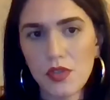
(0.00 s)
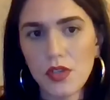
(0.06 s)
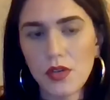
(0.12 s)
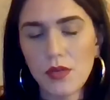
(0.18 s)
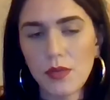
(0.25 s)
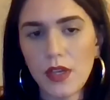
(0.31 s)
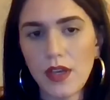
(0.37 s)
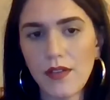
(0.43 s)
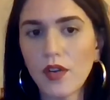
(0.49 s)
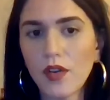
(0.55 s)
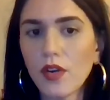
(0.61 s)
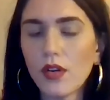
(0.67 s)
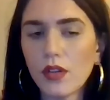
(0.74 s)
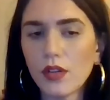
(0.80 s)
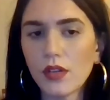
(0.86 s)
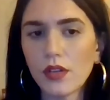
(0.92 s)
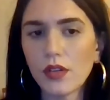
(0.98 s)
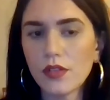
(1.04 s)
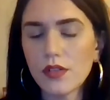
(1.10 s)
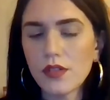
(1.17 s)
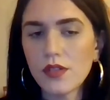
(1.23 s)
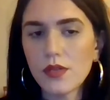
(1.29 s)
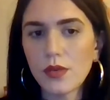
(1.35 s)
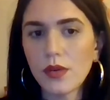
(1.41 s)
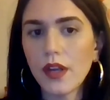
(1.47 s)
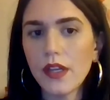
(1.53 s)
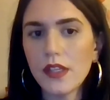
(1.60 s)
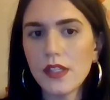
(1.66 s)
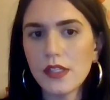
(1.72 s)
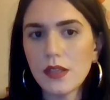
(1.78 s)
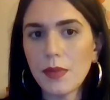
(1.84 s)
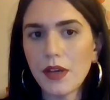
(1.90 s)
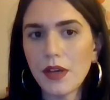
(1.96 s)
I'm sure we have all heard
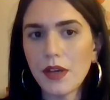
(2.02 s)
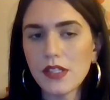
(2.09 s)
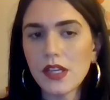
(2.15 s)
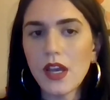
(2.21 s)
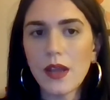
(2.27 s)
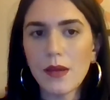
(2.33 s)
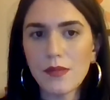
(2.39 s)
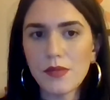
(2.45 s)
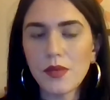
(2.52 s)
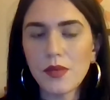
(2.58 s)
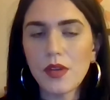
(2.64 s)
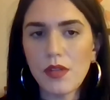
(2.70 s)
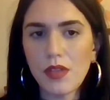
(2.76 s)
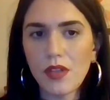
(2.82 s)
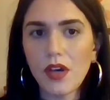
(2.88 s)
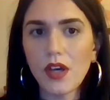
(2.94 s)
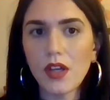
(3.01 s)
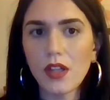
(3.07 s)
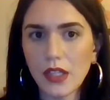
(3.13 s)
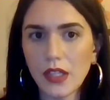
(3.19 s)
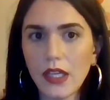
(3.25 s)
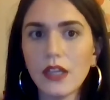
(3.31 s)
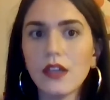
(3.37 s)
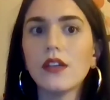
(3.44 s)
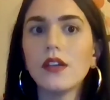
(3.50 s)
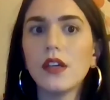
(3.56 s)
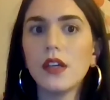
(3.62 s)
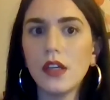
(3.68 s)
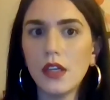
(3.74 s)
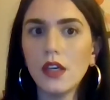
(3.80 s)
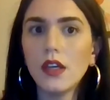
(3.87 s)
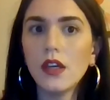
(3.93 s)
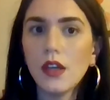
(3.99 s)
stories about times where you thought like
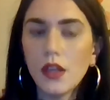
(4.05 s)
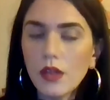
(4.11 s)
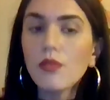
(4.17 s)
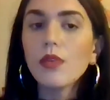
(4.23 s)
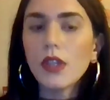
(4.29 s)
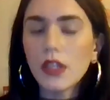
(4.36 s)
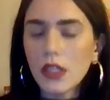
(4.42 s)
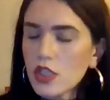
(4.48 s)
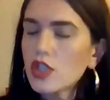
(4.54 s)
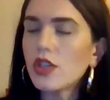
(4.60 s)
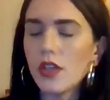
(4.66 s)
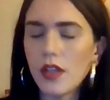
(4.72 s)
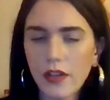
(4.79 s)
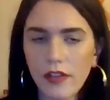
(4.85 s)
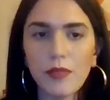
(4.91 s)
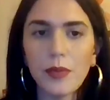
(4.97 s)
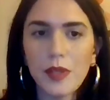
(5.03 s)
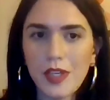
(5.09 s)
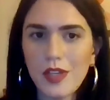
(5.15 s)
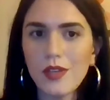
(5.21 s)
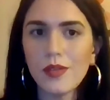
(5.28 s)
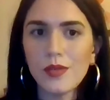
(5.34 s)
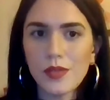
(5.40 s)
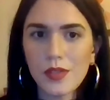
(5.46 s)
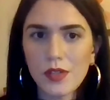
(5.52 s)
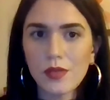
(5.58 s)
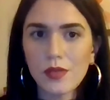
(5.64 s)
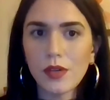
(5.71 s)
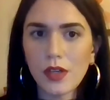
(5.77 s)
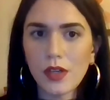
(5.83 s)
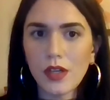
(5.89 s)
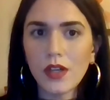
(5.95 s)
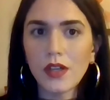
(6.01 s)
you really should have been used,
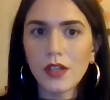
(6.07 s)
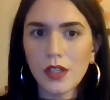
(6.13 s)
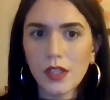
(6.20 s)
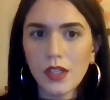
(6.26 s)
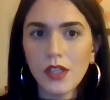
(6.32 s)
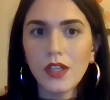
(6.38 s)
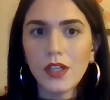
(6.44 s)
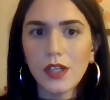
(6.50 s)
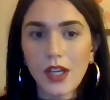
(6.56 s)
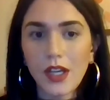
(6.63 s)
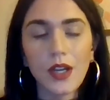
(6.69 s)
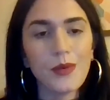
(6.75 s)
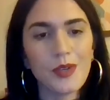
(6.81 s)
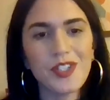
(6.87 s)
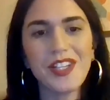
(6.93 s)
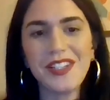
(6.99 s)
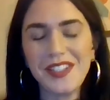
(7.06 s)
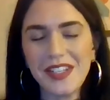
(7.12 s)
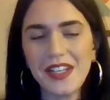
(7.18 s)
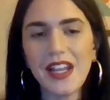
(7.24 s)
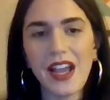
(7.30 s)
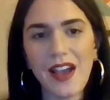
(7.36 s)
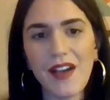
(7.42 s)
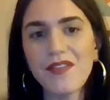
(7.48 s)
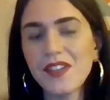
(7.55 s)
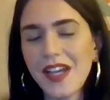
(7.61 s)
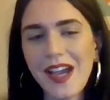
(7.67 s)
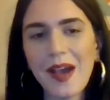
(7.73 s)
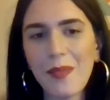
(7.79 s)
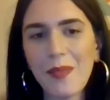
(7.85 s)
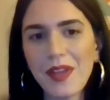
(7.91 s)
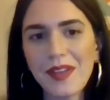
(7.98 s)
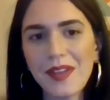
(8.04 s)
or God, I wish that didn't have to
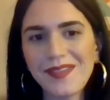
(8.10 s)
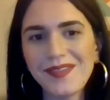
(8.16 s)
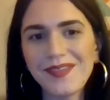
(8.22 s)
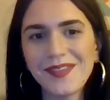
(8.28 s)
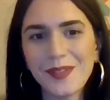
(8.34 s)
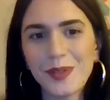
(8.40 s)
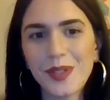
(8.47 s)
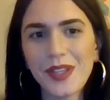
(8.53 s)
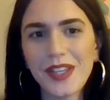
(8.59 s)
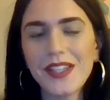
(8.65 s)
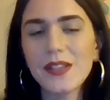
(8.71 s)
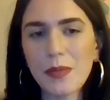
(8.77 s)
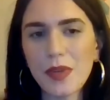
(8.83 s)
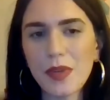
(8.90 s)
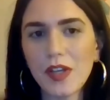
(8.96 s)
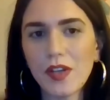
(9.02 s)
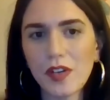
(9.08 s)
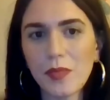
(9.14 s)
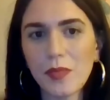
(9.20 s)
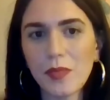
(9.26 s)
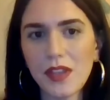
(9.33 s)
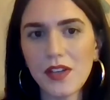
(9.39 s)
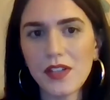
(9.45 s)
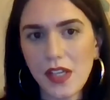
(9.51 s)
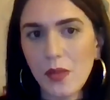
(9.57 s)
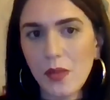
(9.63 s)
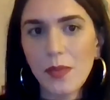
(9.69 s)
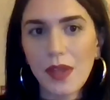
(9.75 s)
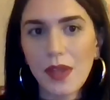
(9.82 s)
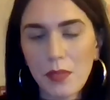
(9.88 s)
happen, or that somebody could have been there to help